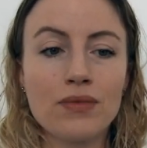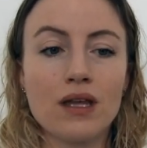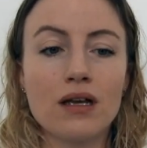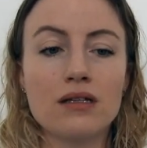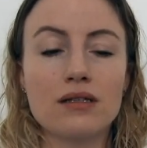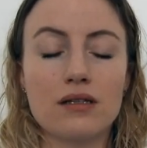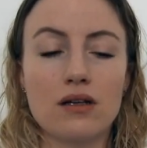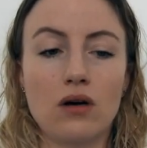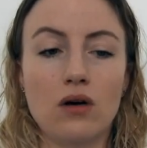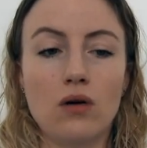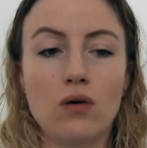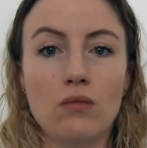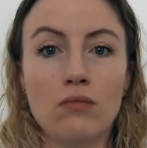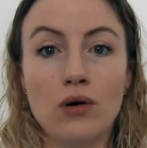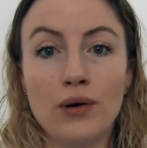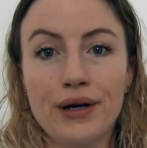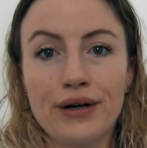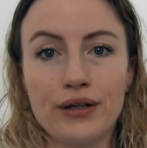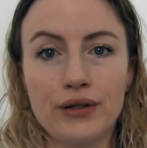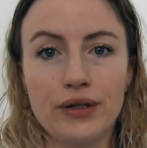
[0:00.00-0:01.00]
So
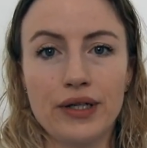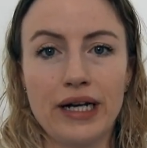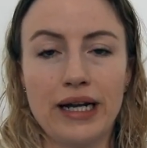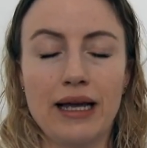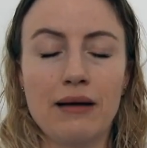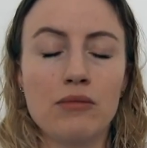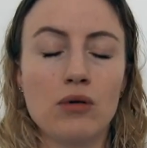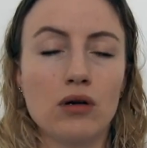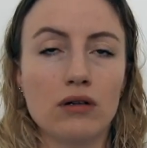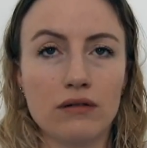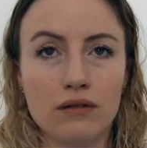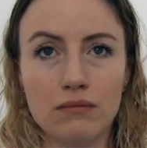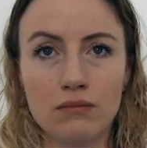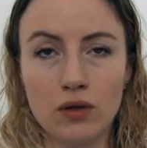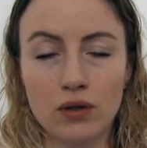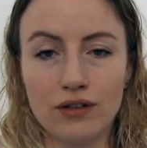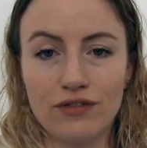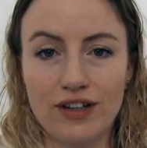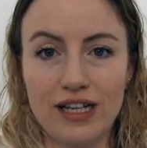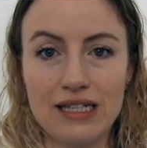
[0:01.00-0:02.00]
more Googling, more
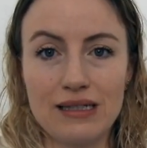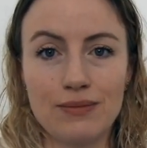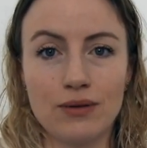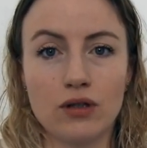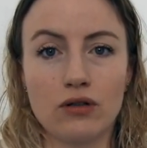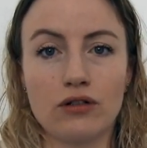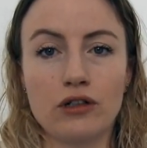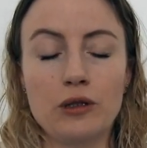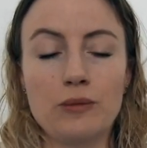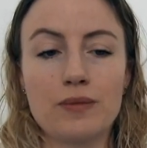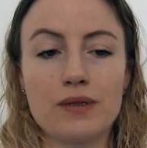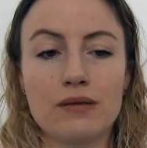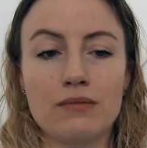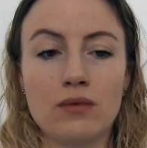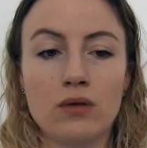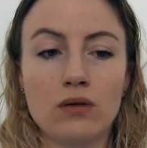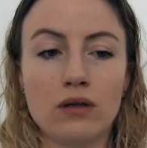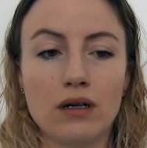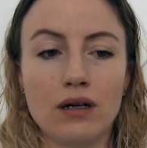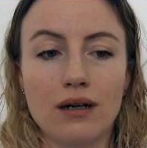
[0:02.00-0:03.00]
Facebook groups,
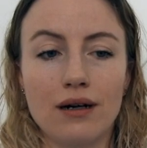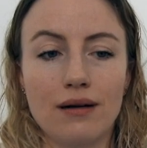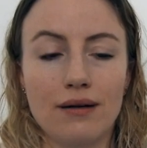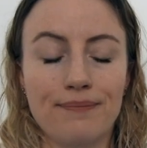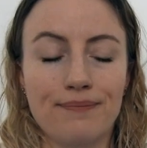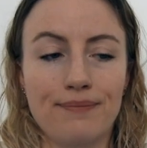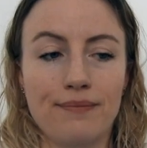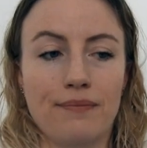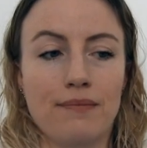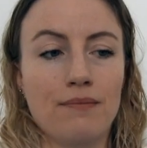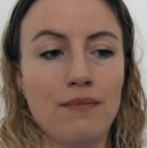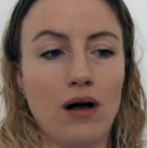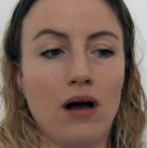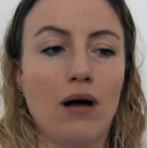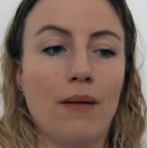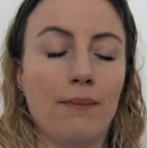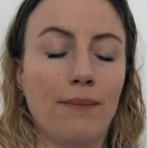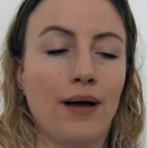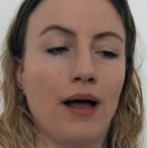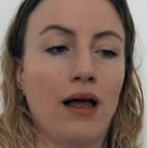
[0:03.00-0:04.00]
more
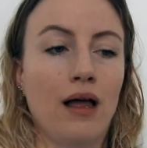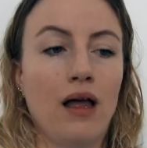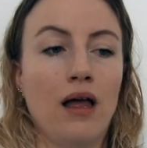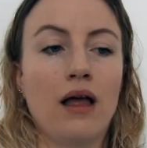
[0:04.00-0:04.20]
mom